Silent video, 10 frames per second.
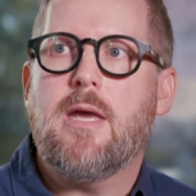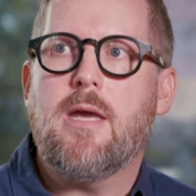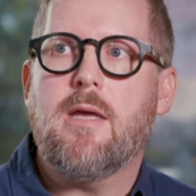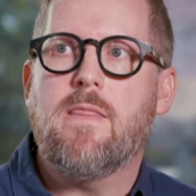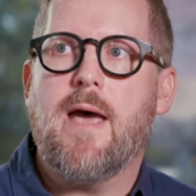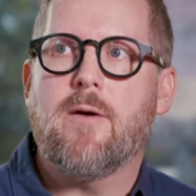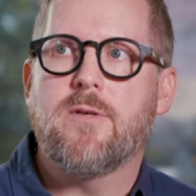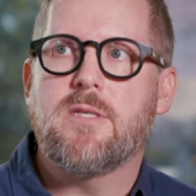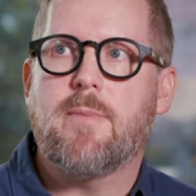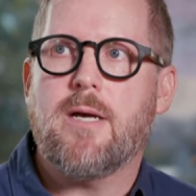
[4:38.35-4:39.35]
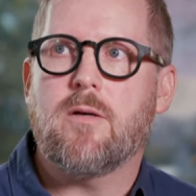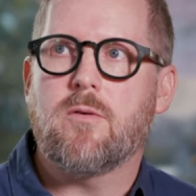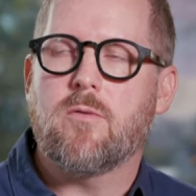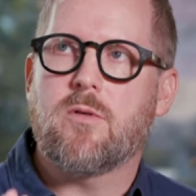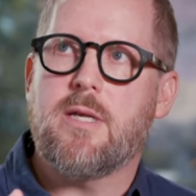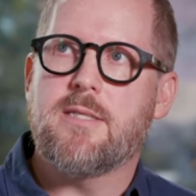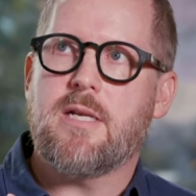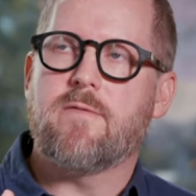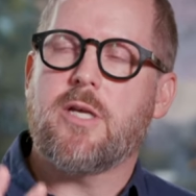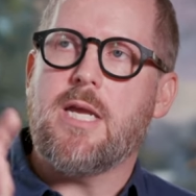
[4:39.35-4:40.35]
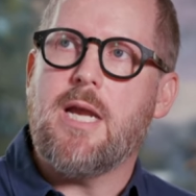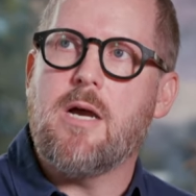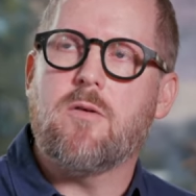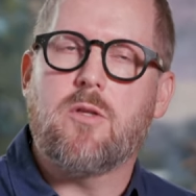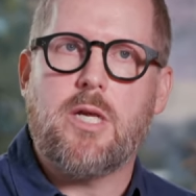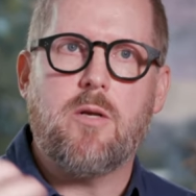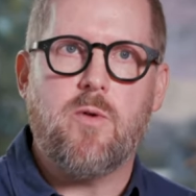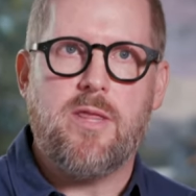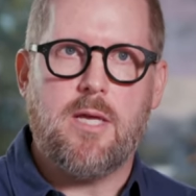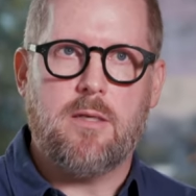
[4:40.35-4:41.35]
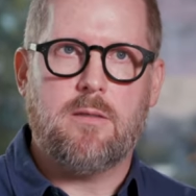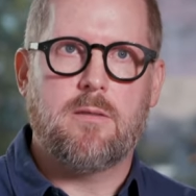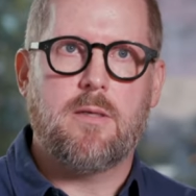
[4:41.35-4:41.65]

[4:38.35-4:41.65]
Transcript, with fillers: And that was about, instead of looking out, looking within.